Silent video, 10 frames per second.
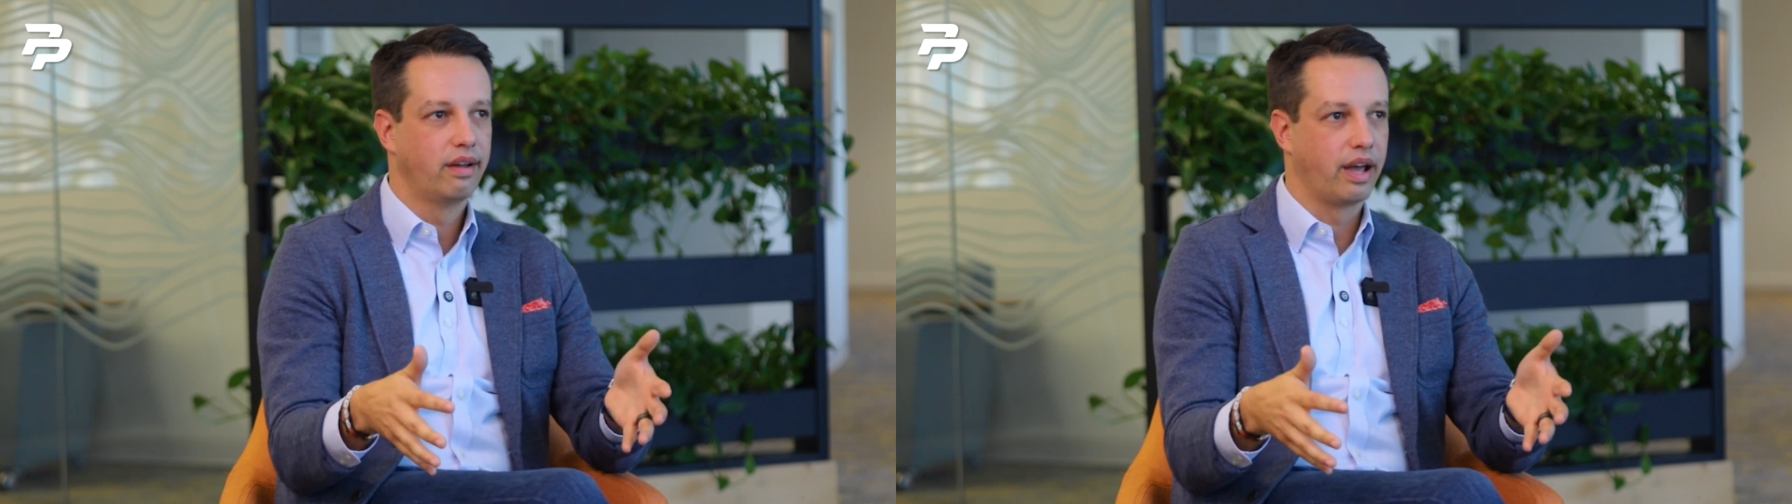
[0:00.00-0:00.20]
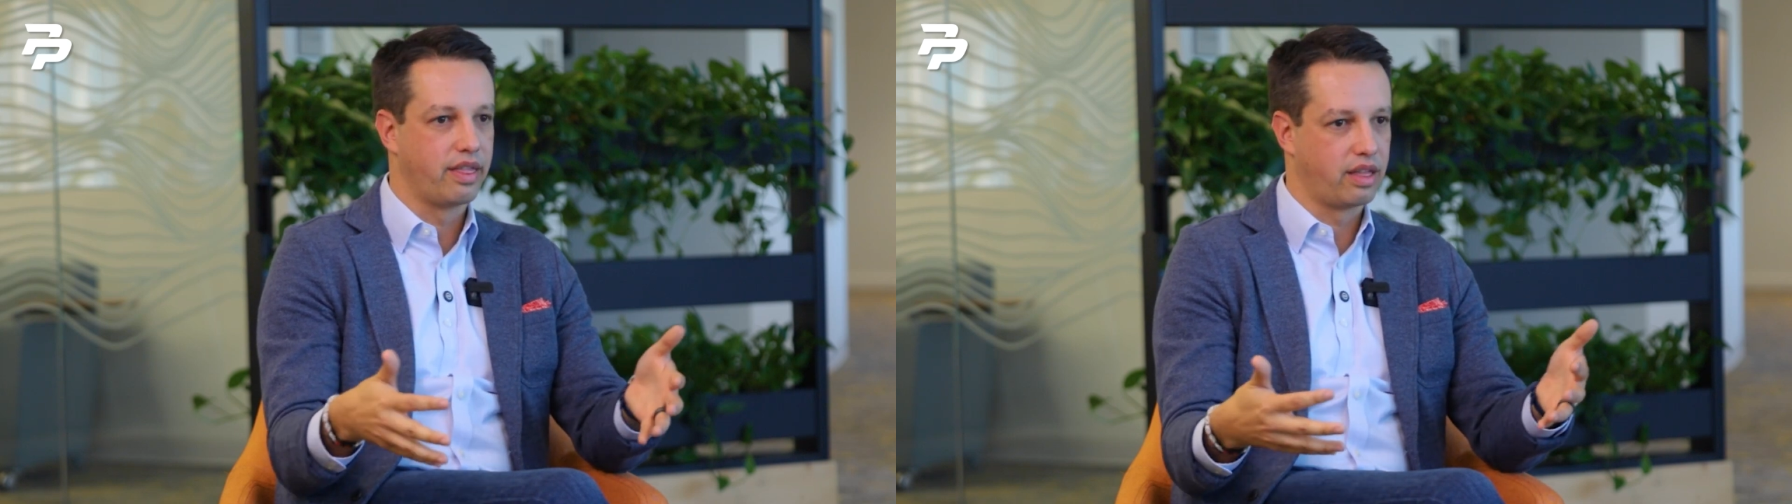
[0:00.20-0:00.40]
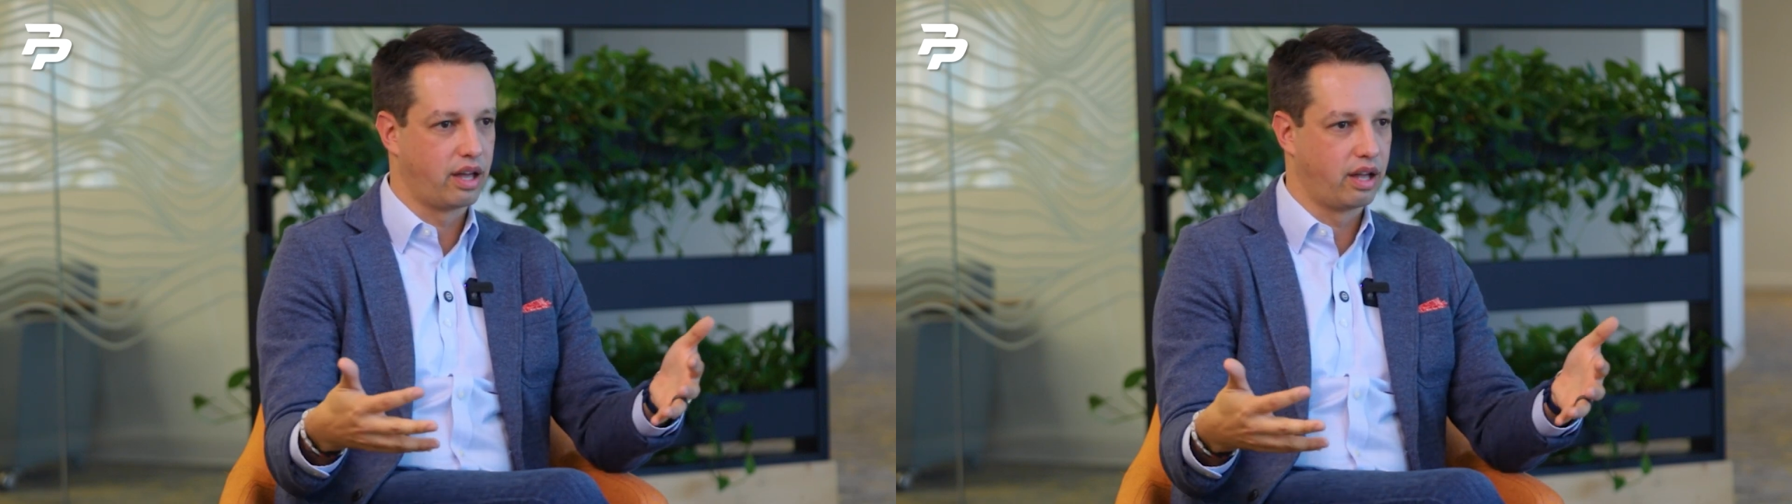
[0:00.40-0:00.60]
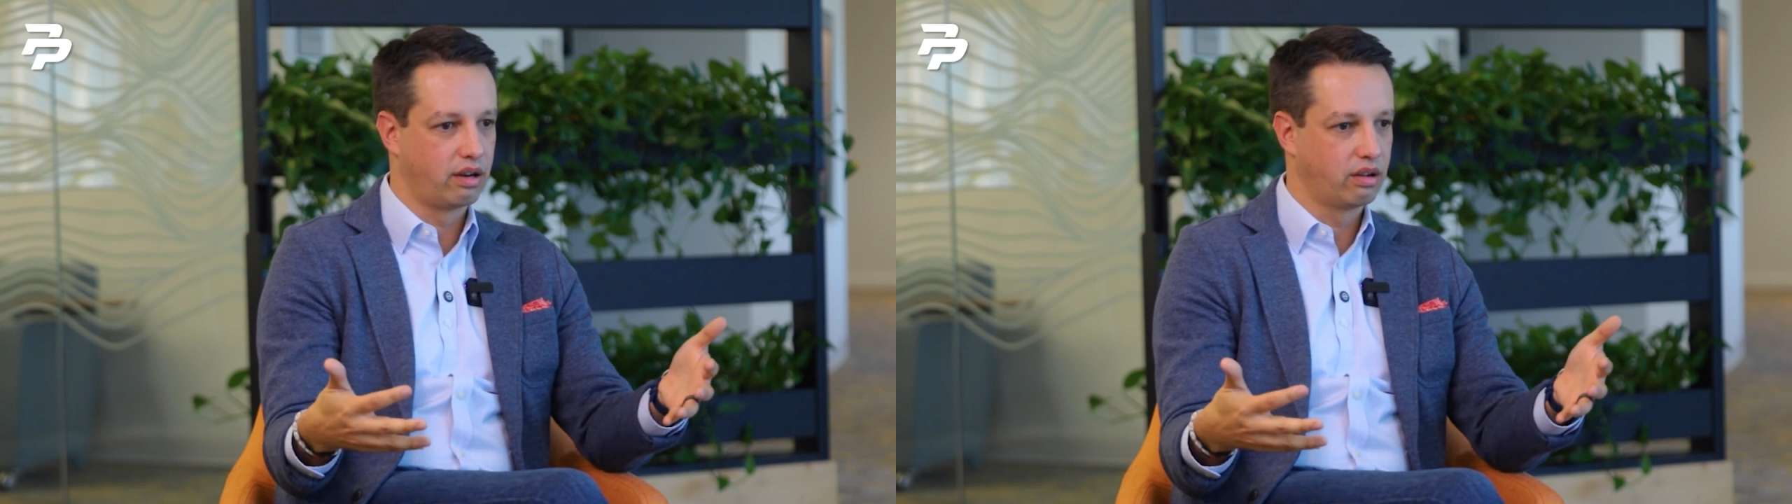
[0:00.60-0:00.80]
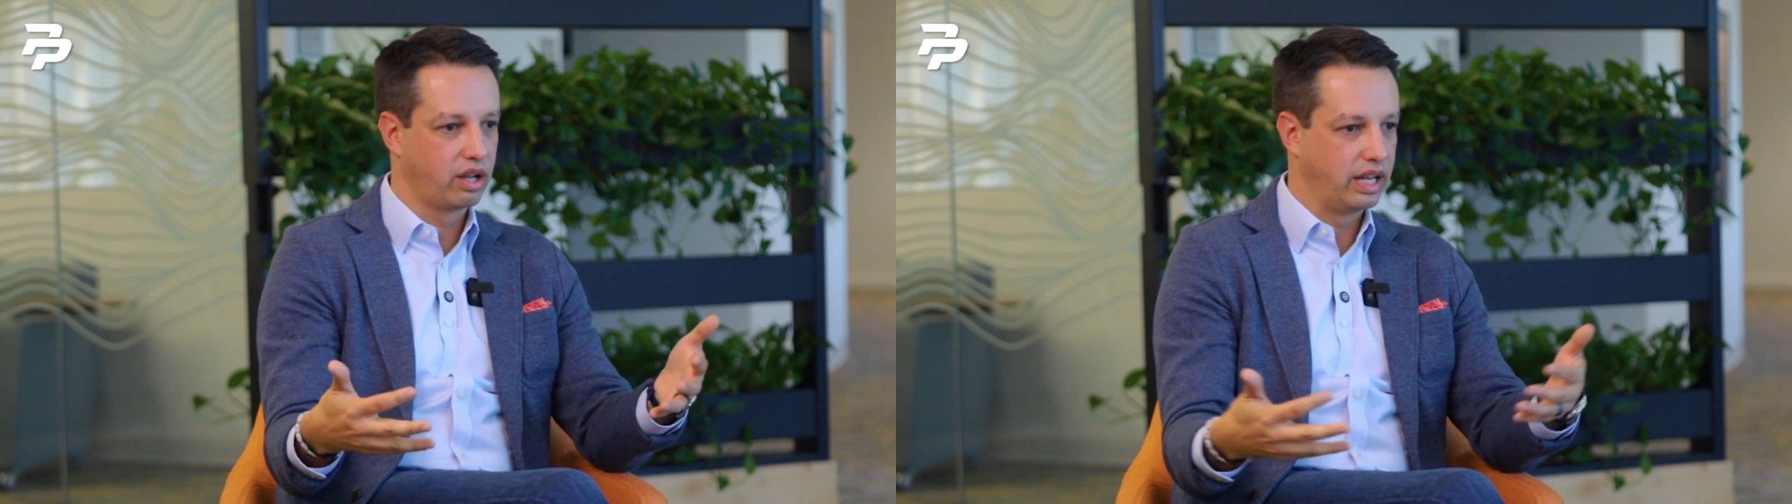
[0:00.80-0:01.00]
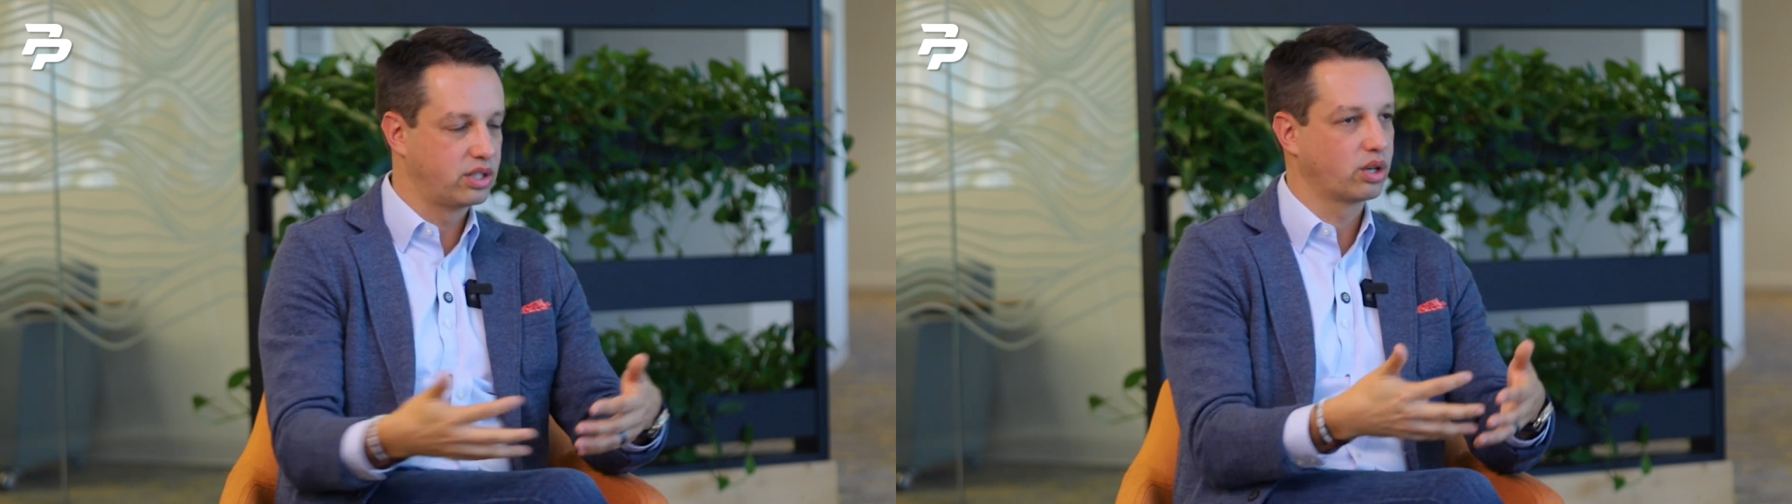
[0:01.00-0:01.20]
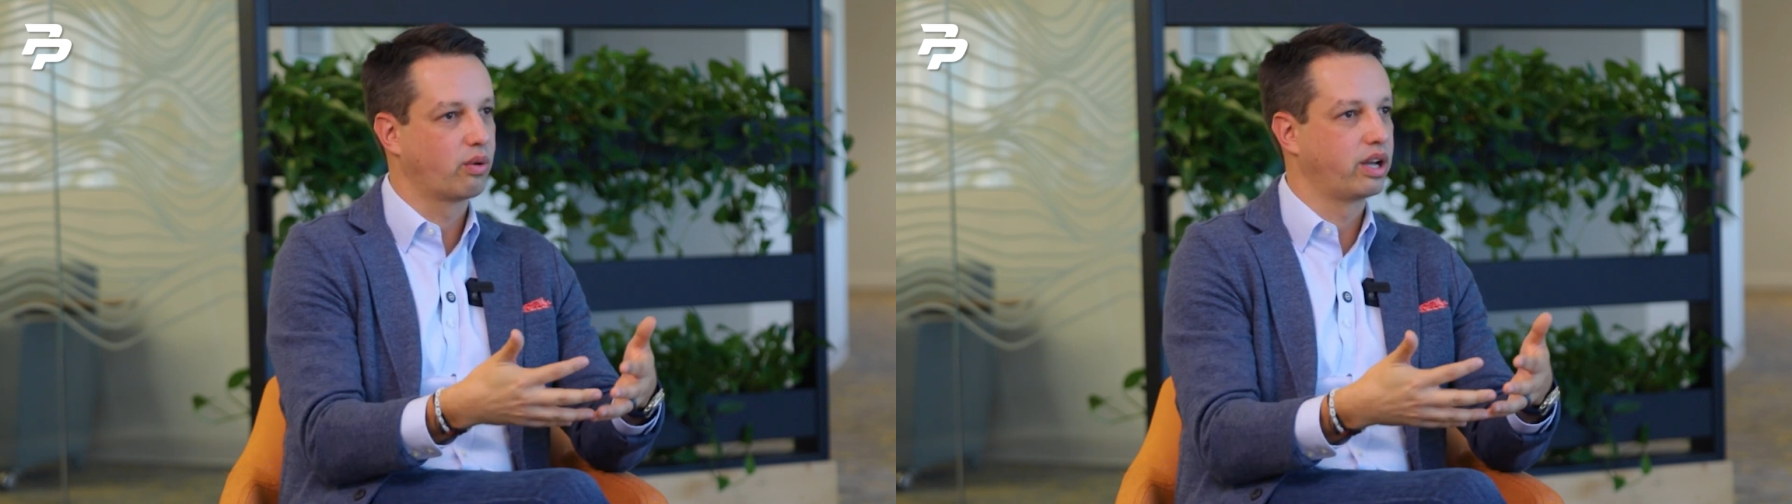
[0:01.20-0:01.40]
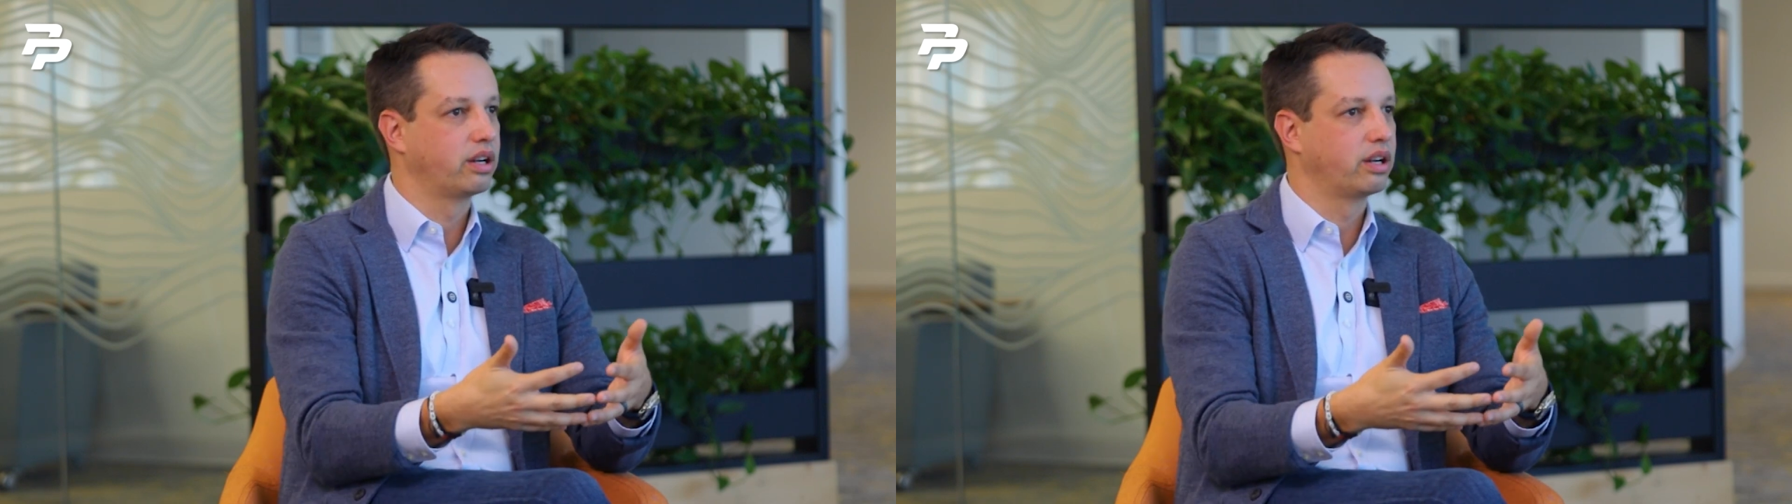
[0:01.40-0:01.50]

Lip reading: and then integrate